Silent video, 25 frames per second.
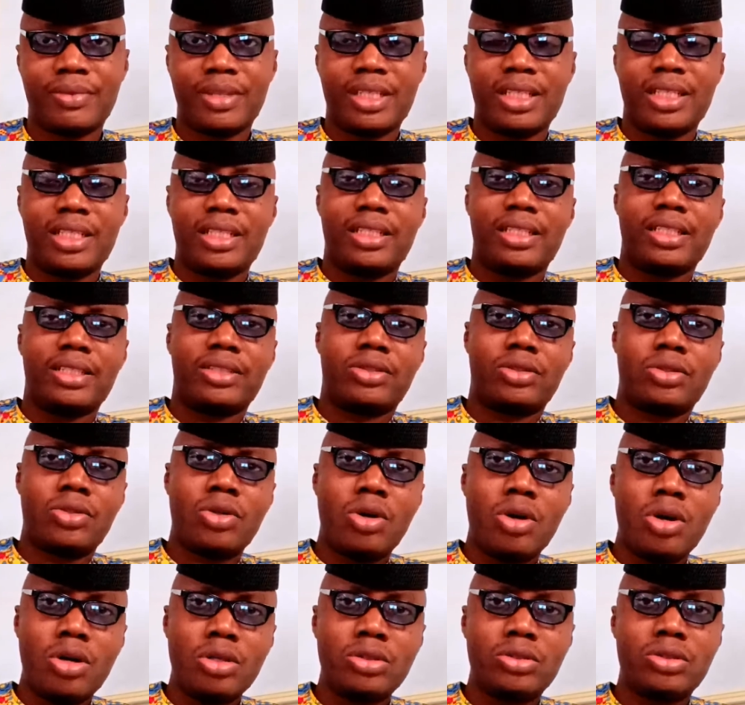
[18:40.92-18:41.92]
The
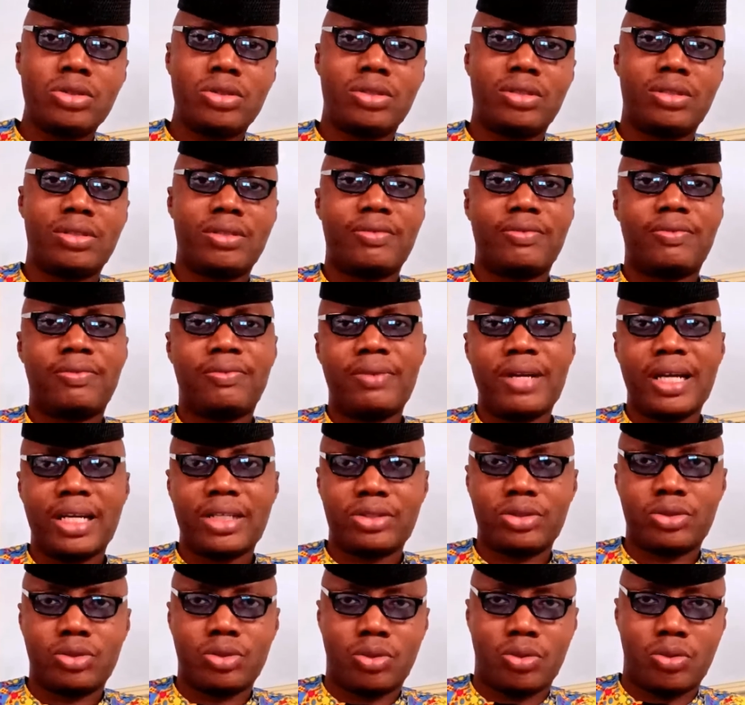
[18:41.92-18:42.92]
third
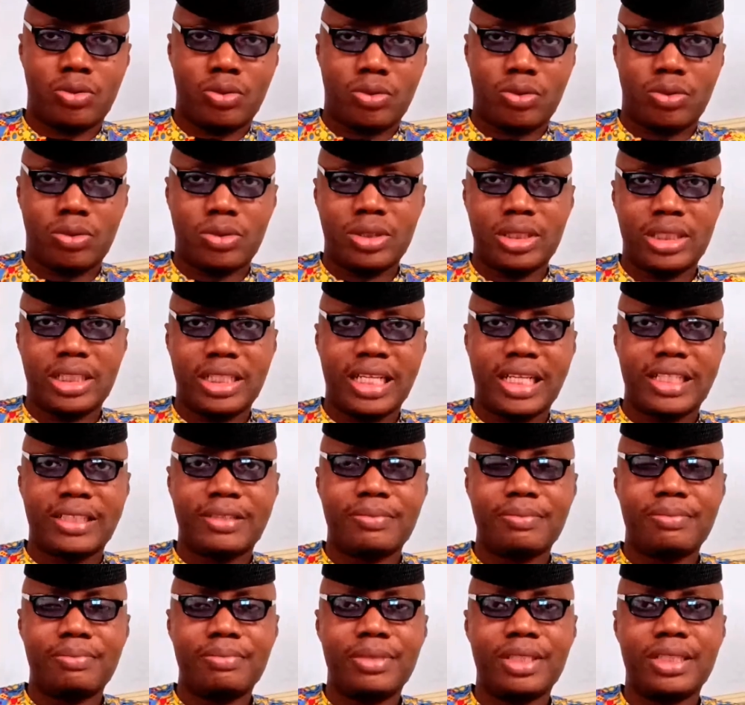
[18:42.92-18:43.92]
factor that
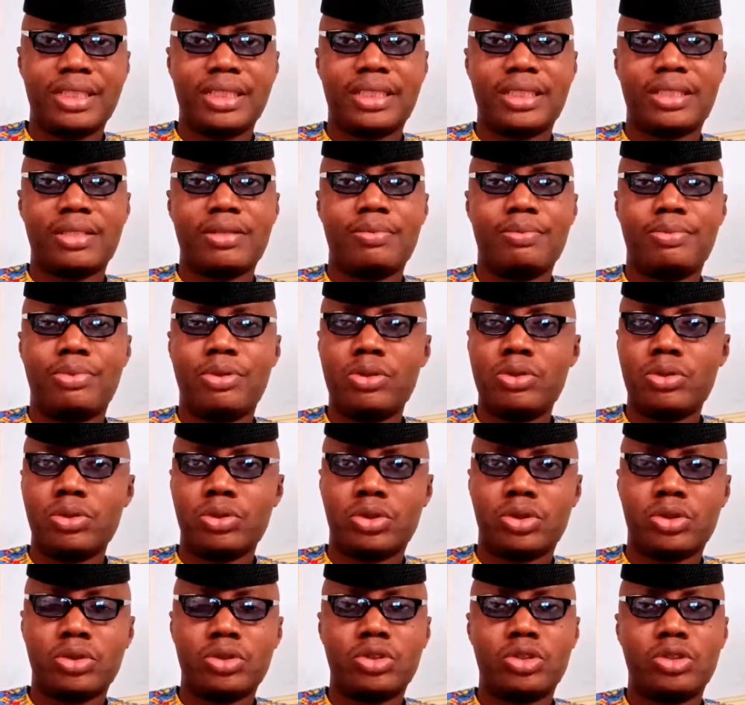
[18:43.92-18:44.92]
Ms. Bolus
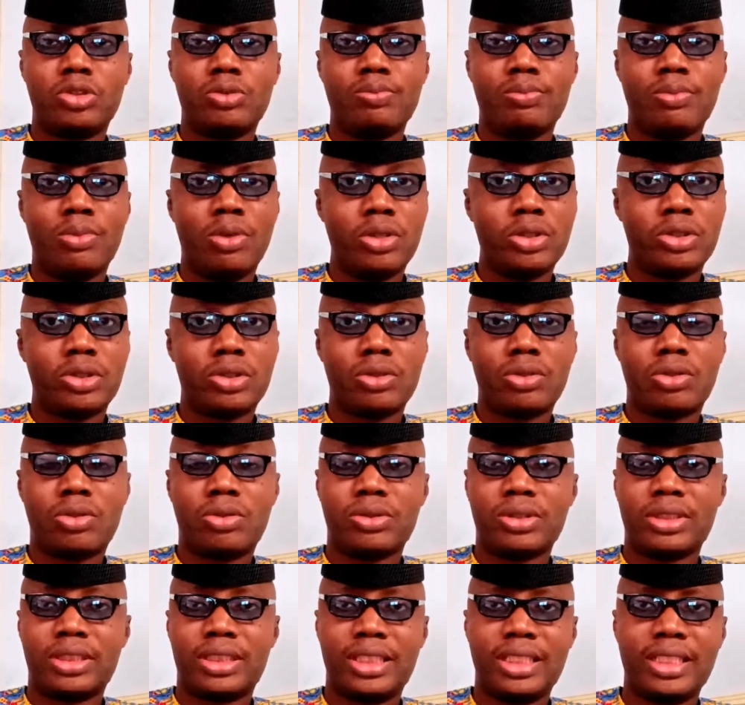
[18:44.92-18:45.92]
must
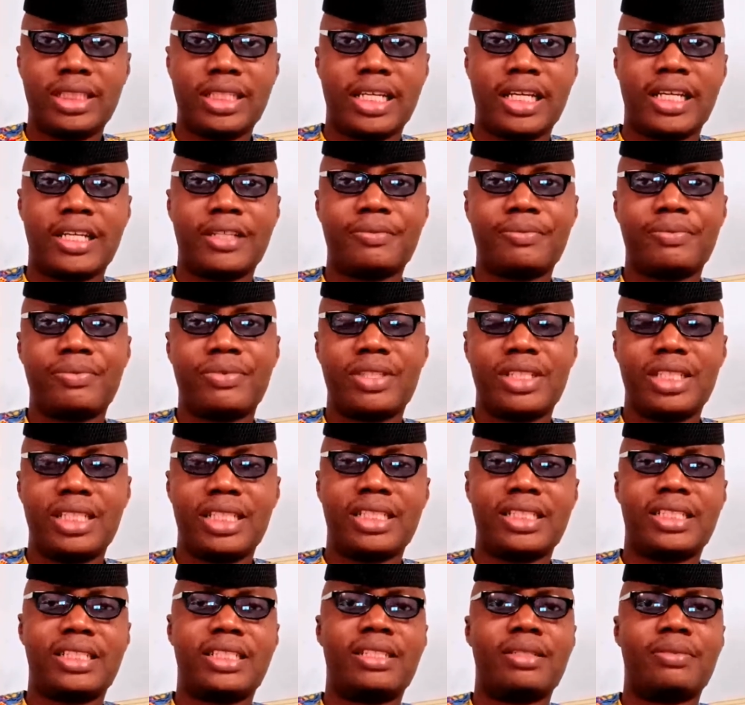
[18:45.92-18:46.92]
consider is
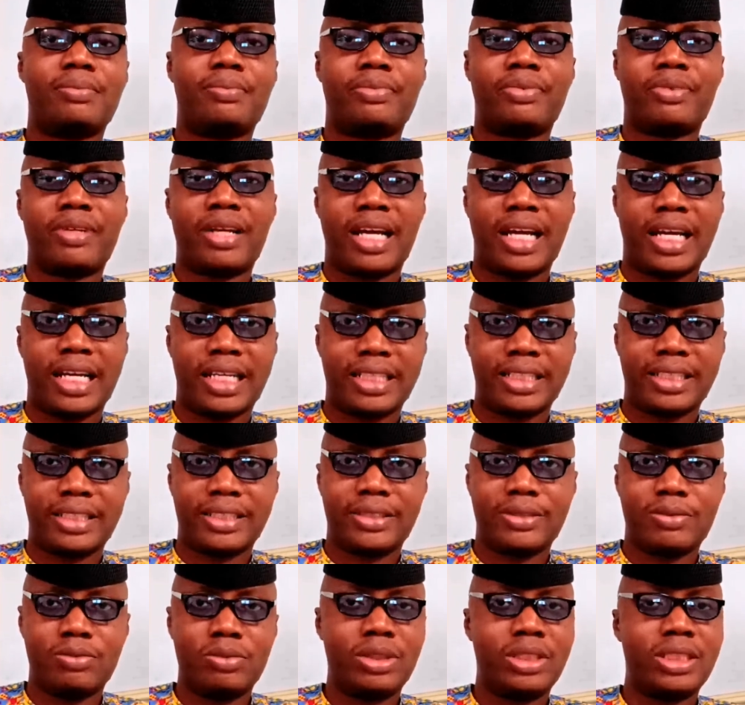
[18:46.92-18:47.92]
the price,
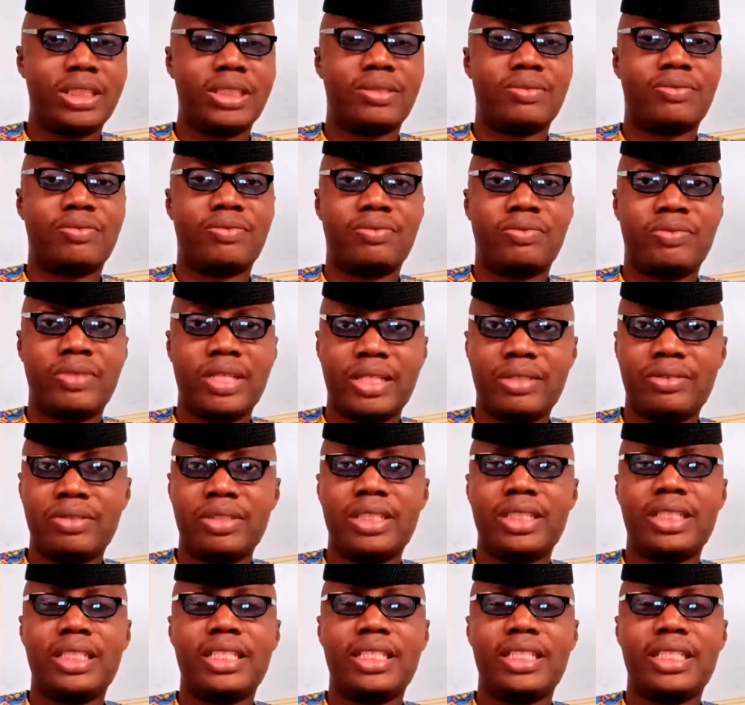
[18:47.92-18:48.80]
which is very